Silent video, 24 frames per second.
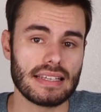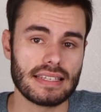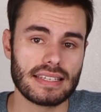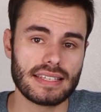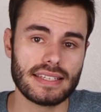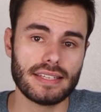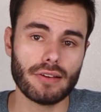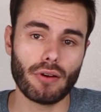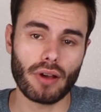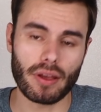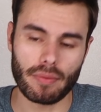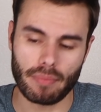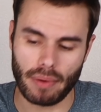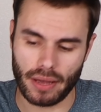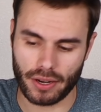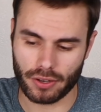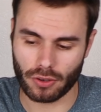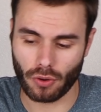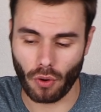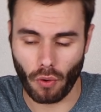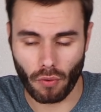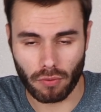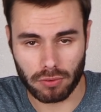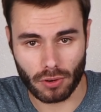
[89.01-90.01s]
is still a
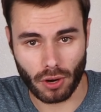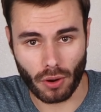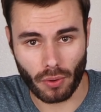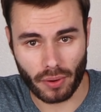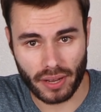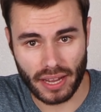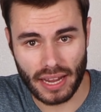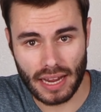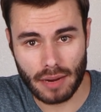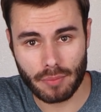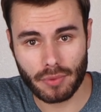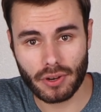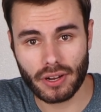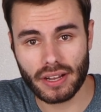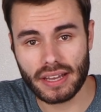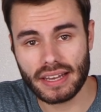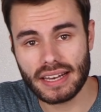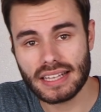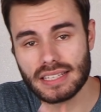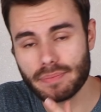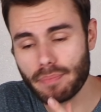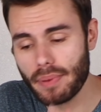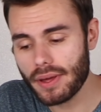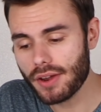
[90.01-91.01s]
better overall camera,
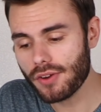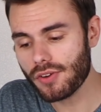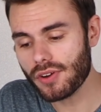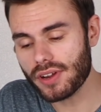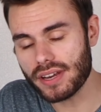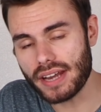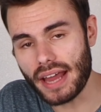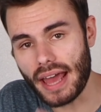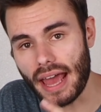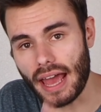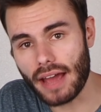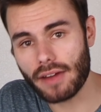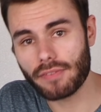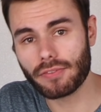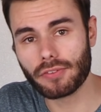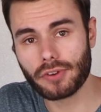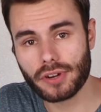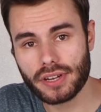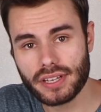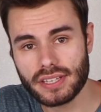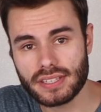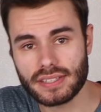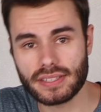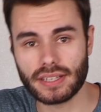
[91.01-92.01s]
and it's better in
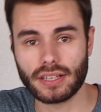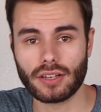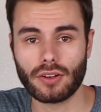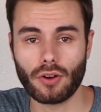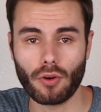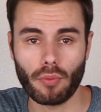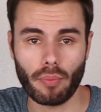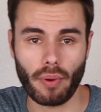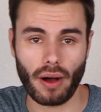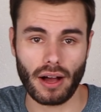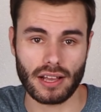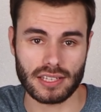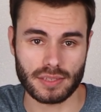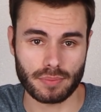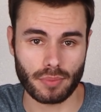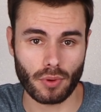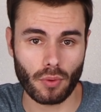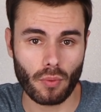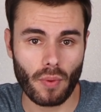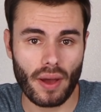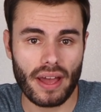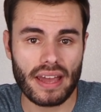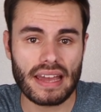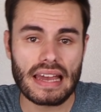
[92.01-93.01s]
every single
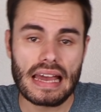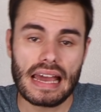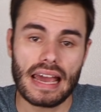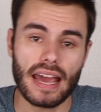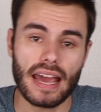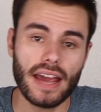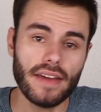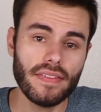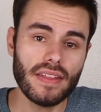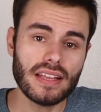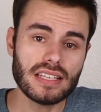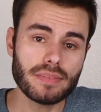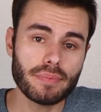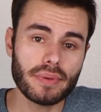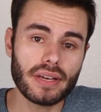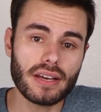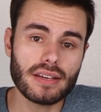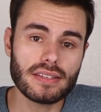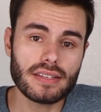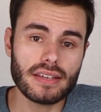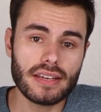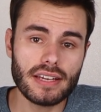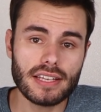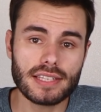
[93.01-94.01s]
possible way, and that's
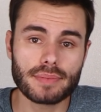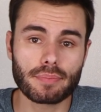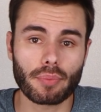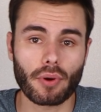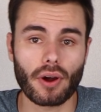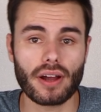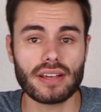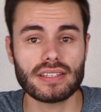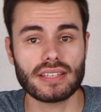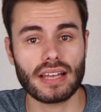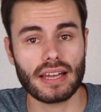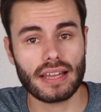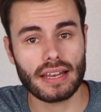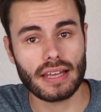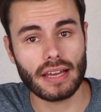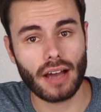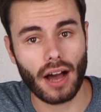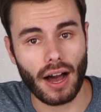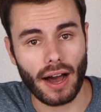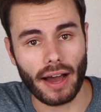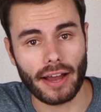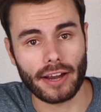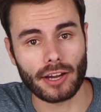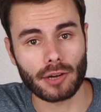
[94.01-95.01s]
because it is priced at a
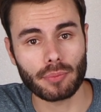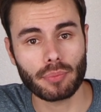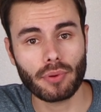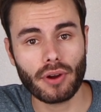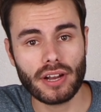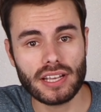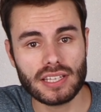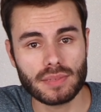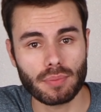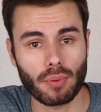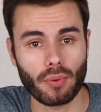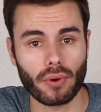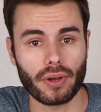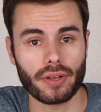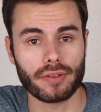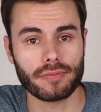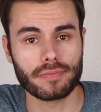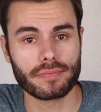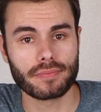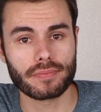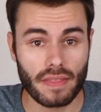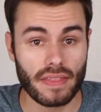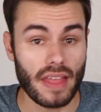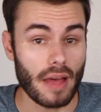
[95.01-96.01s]
higher price point.
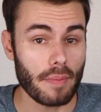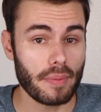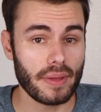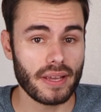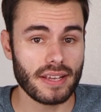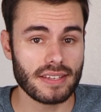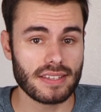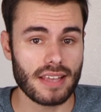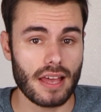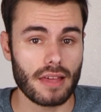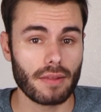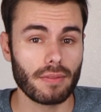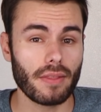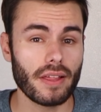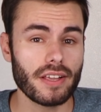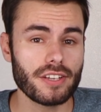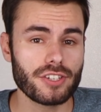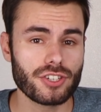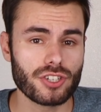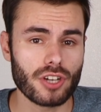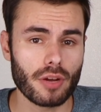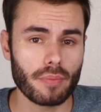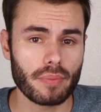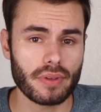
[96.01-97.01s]
That being said,
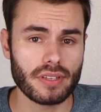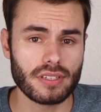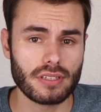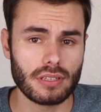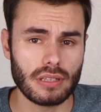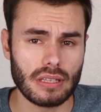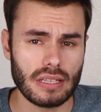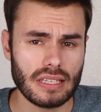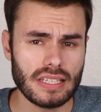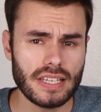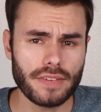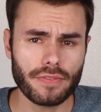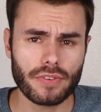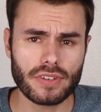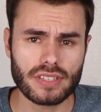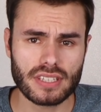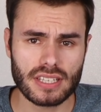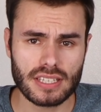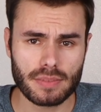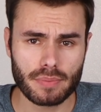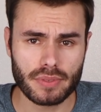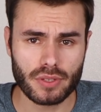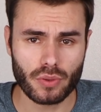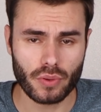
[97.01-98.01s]
let's jump into the
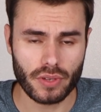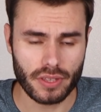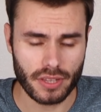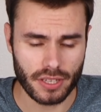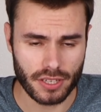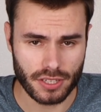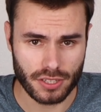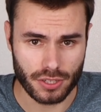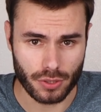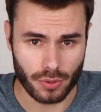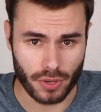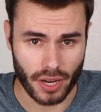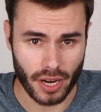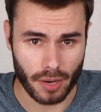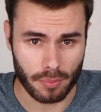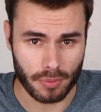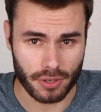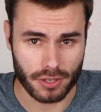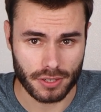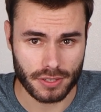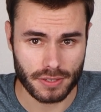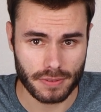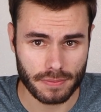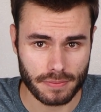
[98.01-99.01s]
differences between these two
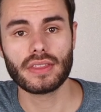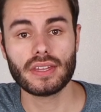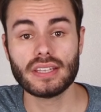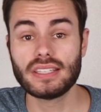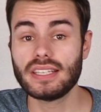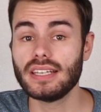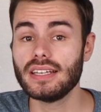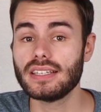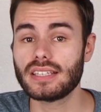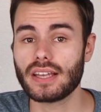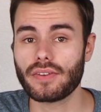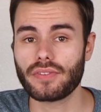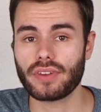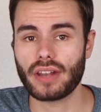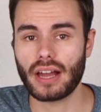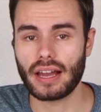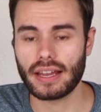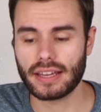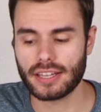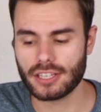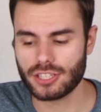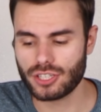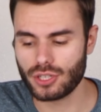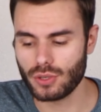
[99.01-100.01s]
cameras. The
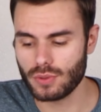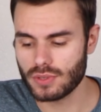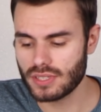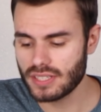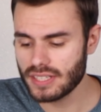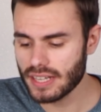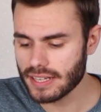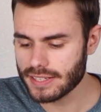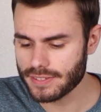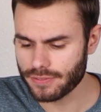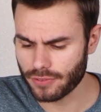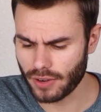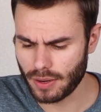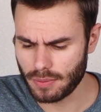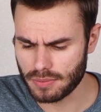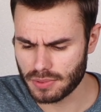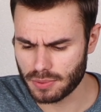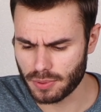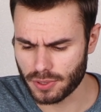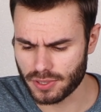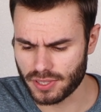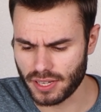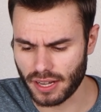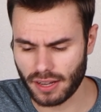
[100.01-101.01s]
T7i can shoot 6 frames
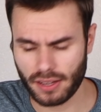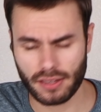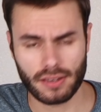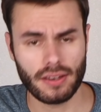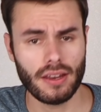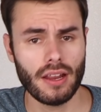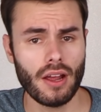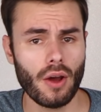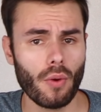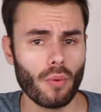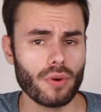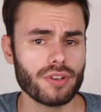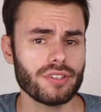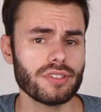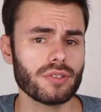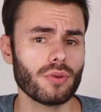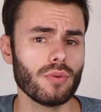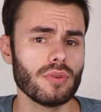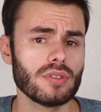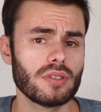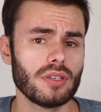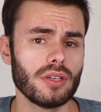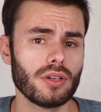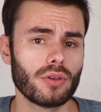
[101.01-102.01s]
per second, which is
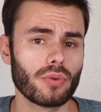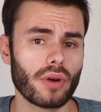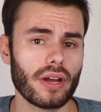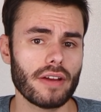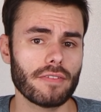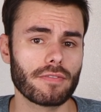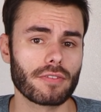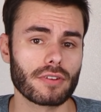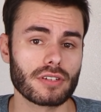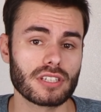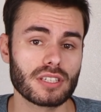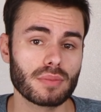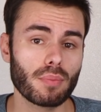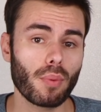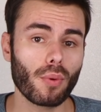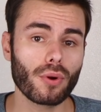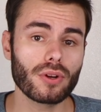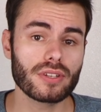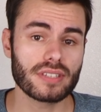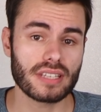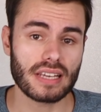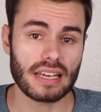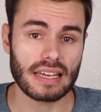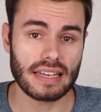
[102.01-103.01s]
going to be great for
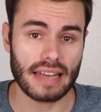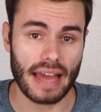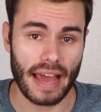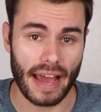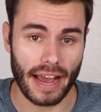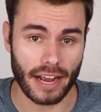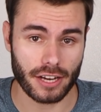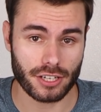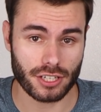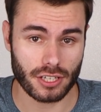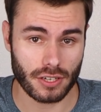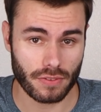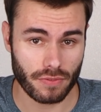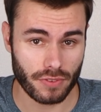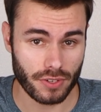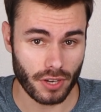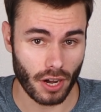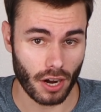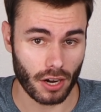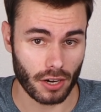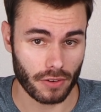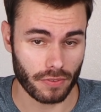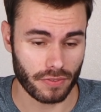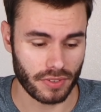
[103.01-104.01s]
sports and action
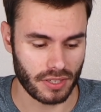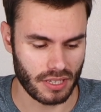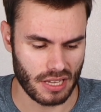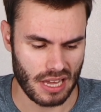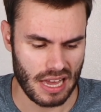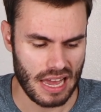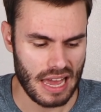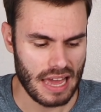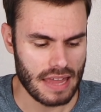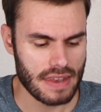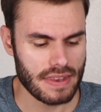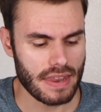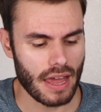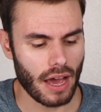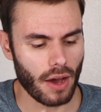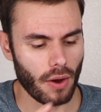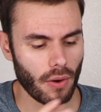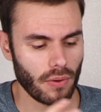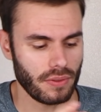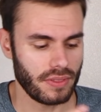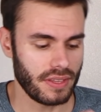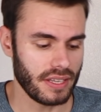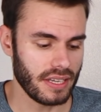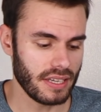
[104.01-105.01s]
photography.
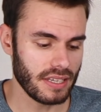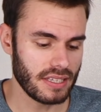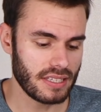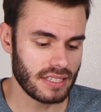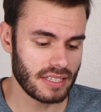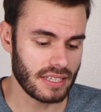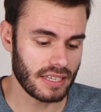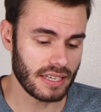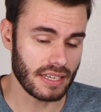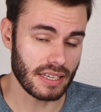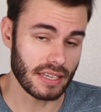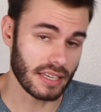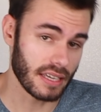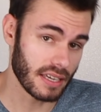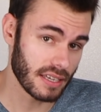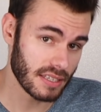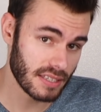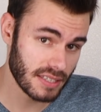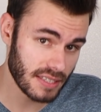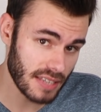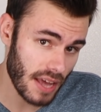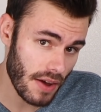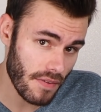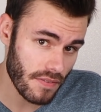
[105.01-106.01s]
Now, the
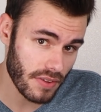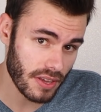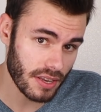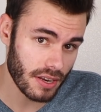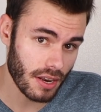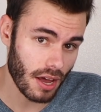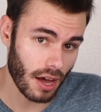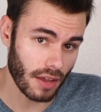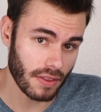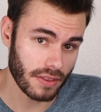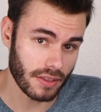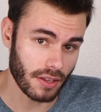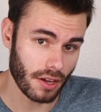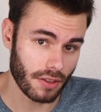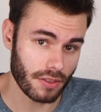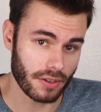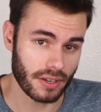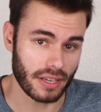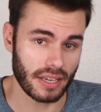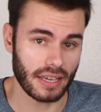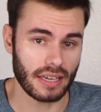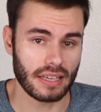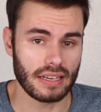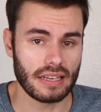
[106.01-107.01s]
T7, on the
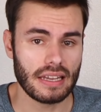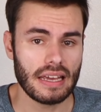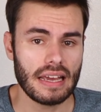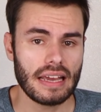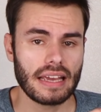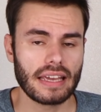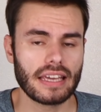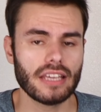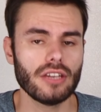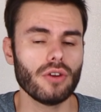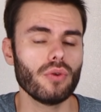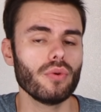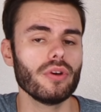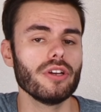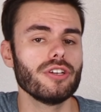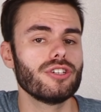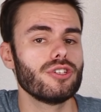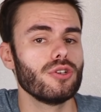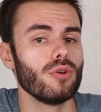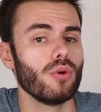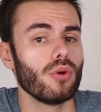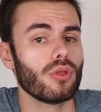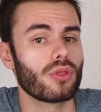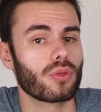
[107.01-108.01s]
other hand, can only
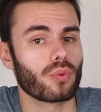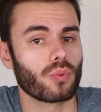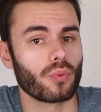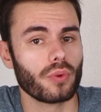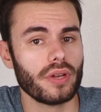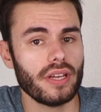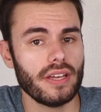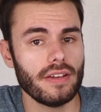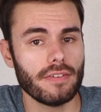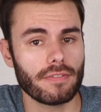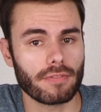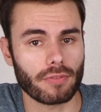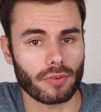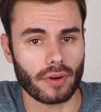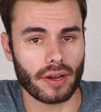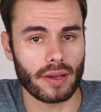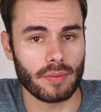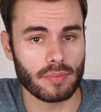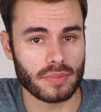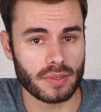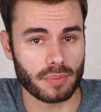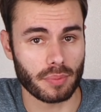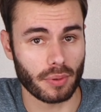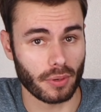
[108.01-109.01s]
shoot 3
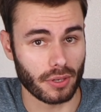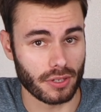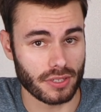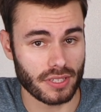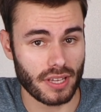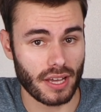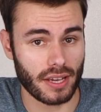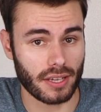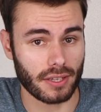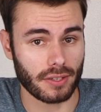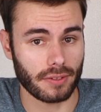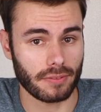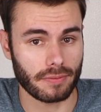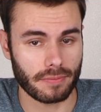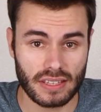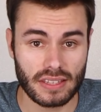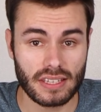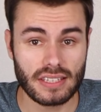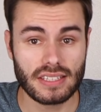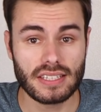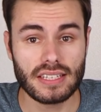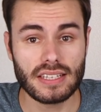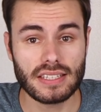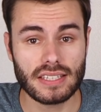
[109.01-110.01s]
frames per second.
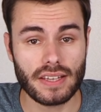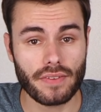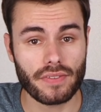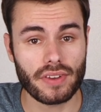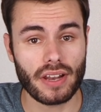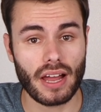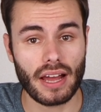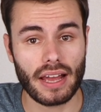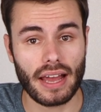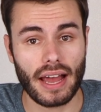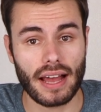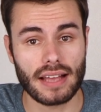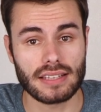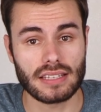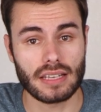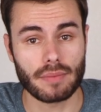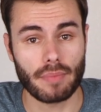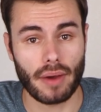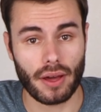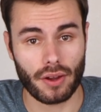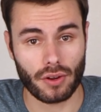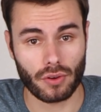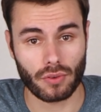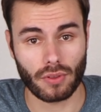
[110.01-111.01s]
The T7i has a
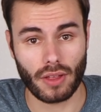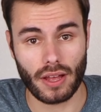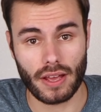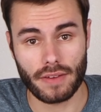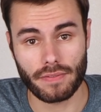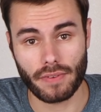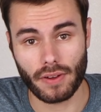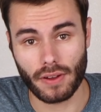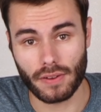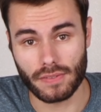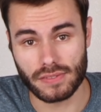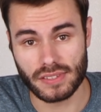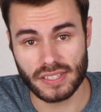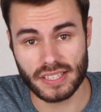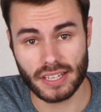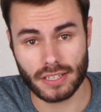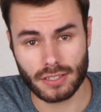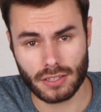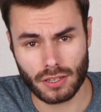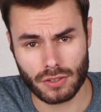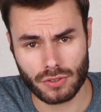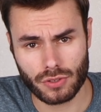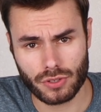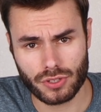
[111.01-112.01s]
battery life of
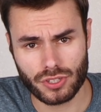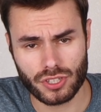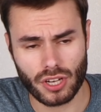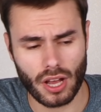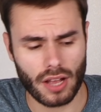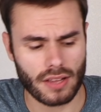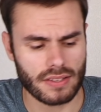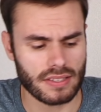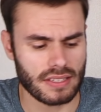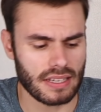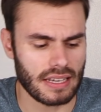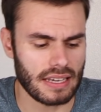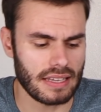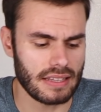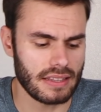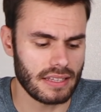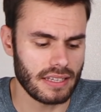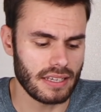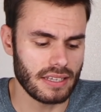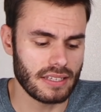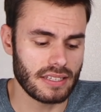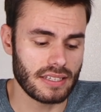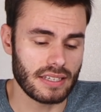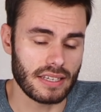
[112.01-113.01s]
600 shots, and
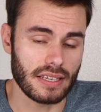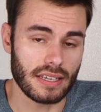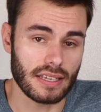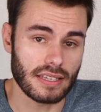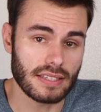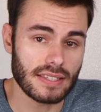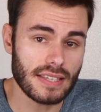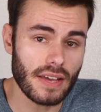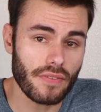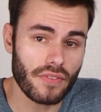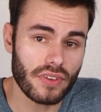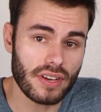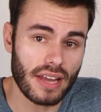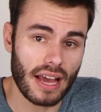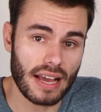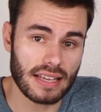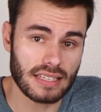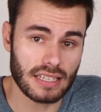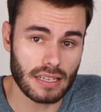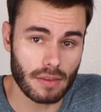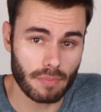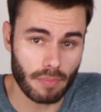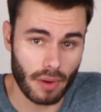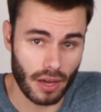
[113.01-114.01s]
the T7
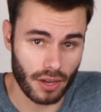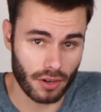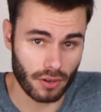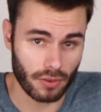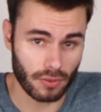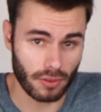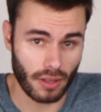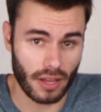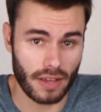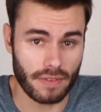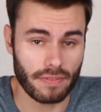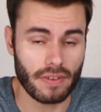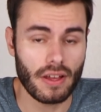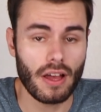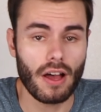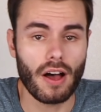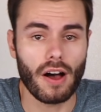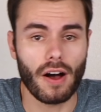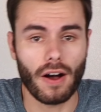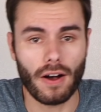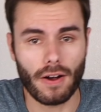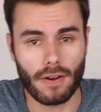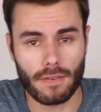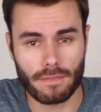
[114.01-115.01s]
has a battery life
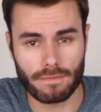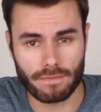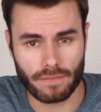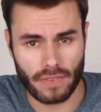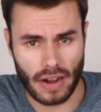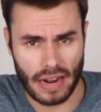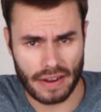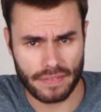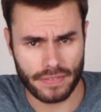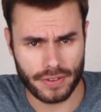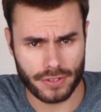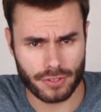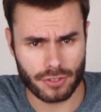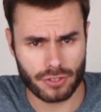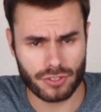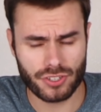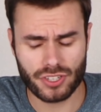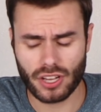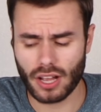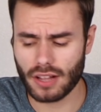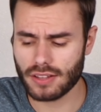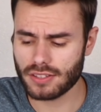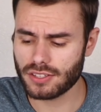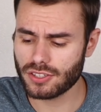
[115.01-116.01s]
of 500
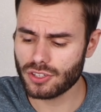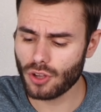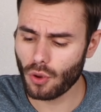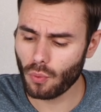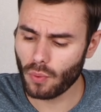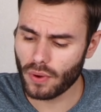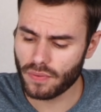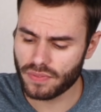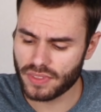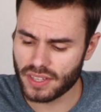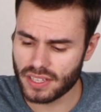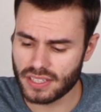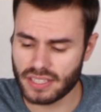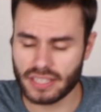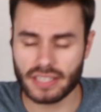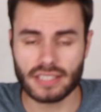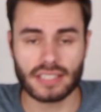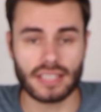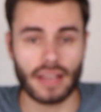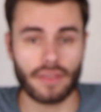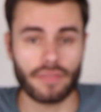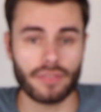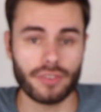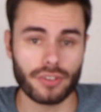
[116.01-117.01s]
shots. So with the
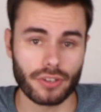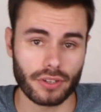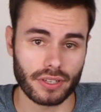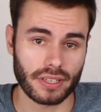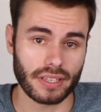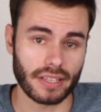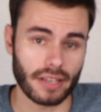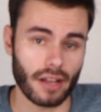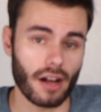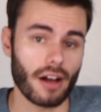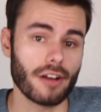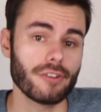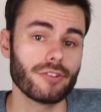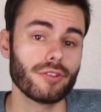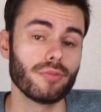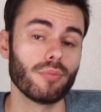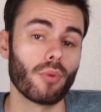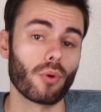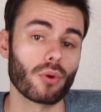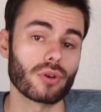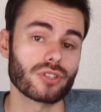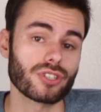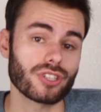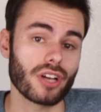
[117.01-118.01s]
T7, you're going to get 100
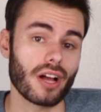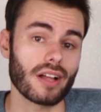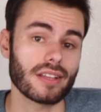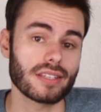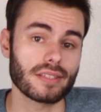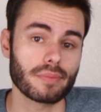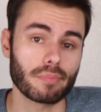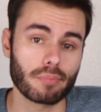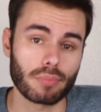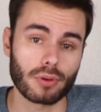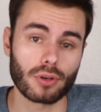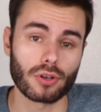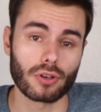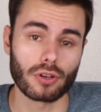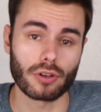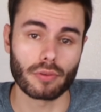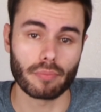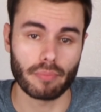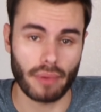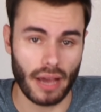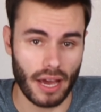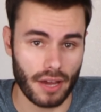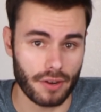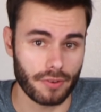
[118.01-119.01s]
more shots per
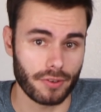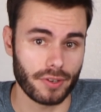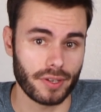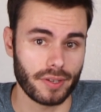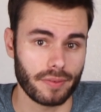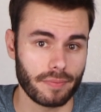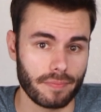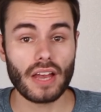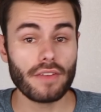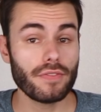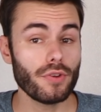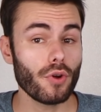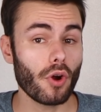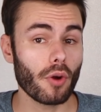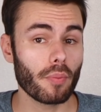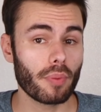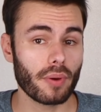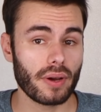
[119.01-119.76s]
battery. If you are